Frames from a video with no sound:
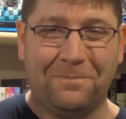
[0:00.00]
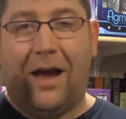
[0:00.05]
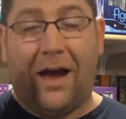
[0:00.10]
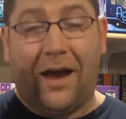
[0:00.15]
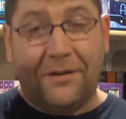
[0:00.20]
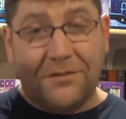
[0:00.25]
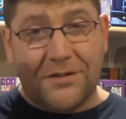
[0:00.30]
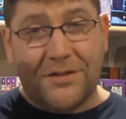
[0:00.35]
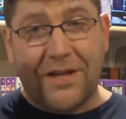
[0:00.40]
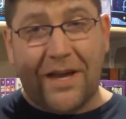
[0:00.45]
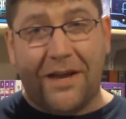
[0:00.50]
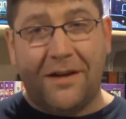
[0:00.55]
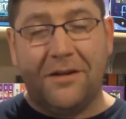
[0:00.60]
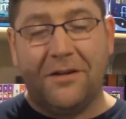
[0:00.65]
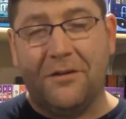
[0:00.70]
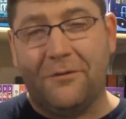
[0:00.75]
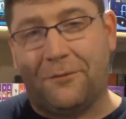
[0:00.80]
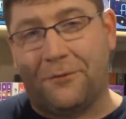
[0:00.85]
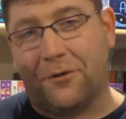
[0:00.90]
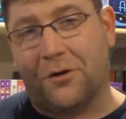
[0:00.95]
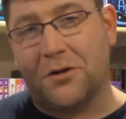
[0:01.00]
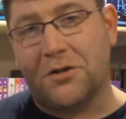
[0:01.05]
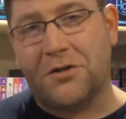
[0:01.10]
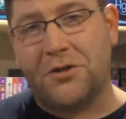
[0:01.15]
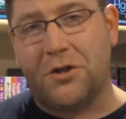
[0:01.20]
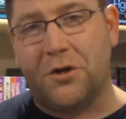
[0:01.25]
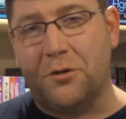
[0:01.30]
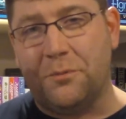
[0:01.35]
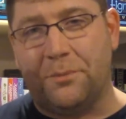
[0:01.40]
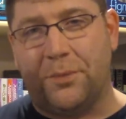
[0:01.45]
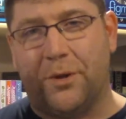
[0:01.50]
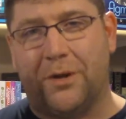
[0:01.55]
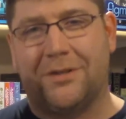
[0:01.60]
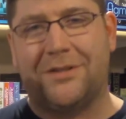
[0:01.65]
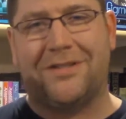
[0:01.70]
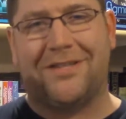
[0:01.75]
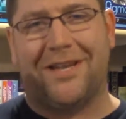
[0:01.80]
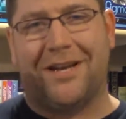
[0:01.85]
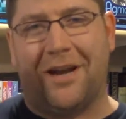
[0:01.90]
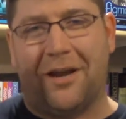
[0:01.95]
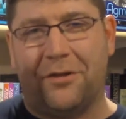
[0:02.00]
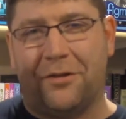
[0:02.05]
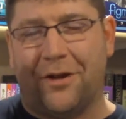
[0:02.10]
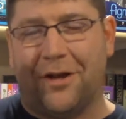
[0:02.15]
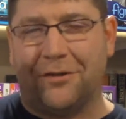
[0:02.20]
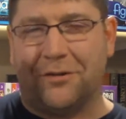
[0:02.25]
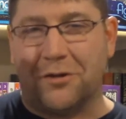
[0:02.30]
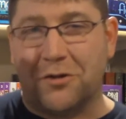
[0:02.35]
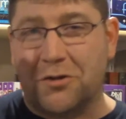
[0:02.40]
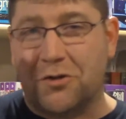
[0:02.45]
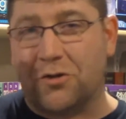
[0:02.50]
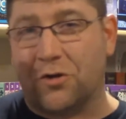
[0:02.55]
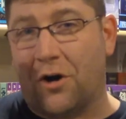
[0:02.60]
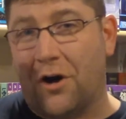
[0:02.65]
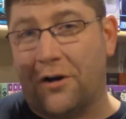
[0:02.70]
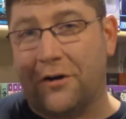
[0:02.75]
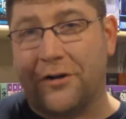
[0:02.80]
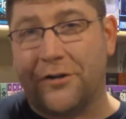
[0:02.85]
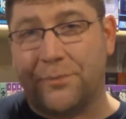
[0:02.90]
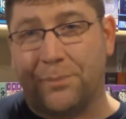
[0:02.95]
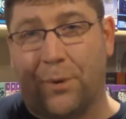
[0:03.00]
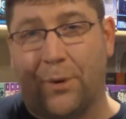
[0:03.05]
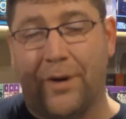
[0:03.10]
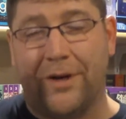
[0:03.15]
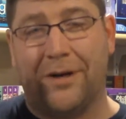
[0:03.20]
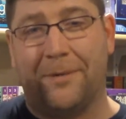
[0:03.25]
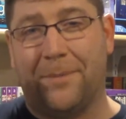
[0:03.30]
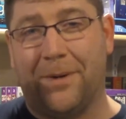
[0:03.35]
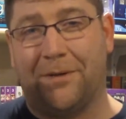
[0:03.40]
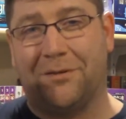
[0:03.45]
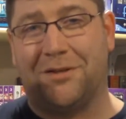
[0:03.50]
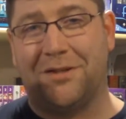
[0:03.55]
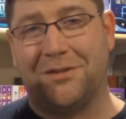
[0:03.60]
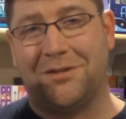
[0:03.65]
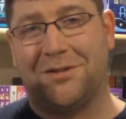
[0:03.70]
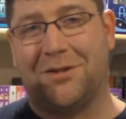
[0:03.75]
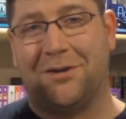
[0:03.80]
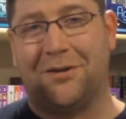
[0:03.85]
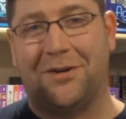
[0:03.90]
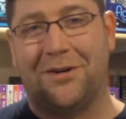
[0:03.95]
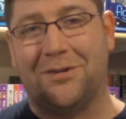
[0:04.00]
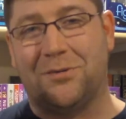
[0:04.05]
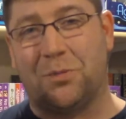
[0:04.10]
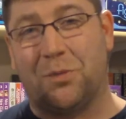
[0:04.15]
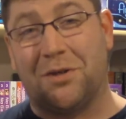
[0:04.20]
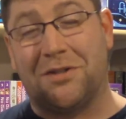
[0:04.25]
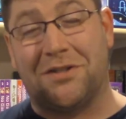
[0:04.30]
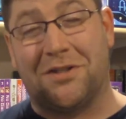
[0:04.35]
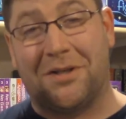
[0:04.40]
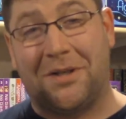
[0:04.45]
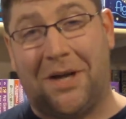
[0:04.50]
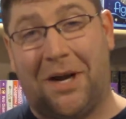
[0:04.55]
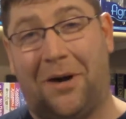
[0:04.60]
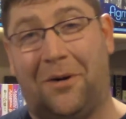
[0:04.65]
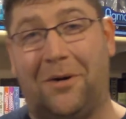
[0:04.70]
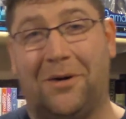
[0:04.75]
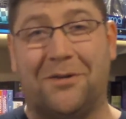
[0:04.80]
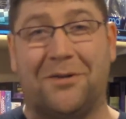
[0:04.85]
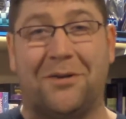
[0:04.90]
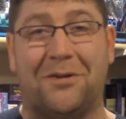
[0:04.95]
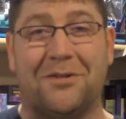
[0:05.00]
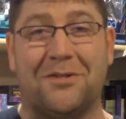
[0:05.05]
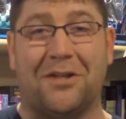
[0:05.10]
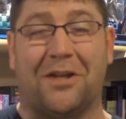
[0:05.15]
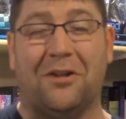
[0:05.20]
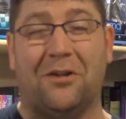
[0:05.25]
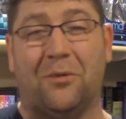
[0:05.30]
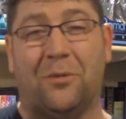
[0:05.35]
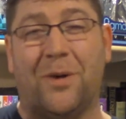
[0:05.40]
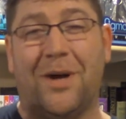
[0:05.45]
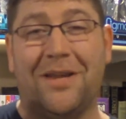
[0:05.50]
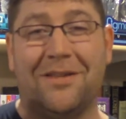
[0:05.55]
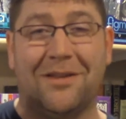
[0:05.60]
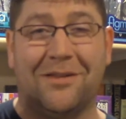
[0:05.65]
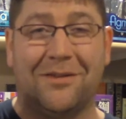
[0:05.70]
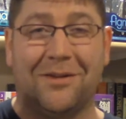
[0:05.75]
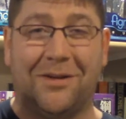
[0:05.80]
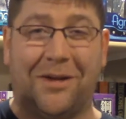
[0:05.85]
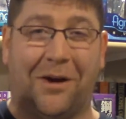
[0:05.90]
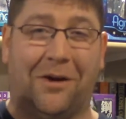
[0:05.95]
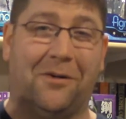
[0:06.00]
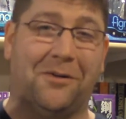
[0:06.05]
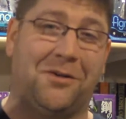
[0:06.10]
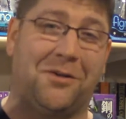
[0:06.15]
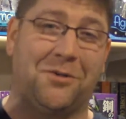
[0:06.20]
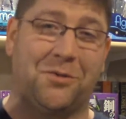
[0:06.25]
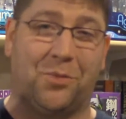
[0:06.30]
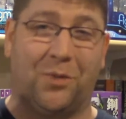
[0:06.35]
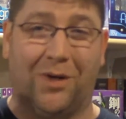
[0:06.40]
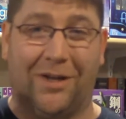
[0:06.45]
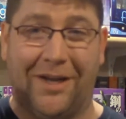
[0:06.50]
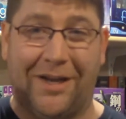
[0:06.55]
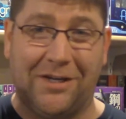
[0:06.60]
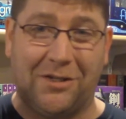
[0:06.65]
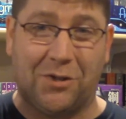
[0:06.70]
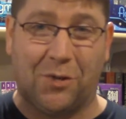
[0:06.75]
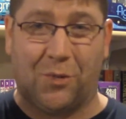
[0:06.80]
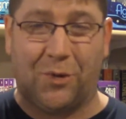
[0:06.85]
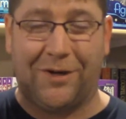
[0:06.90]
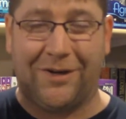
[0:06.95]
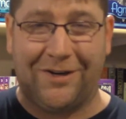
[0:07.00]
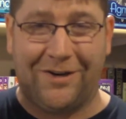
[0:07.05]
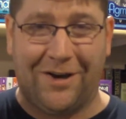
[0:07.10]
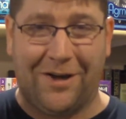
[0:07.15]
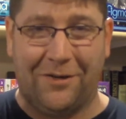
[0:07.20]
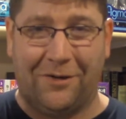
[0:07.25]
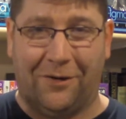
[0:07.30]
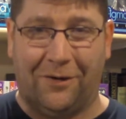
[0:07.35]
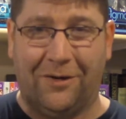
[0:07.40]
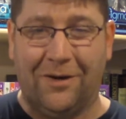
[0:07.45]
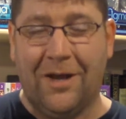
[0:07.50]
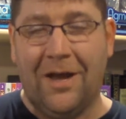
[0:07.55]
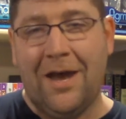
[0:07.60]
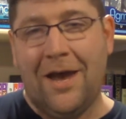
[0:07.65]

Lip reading: I've said in the first two books that I thought the strongest point about this series was the characters and the way that the characters relate to one another.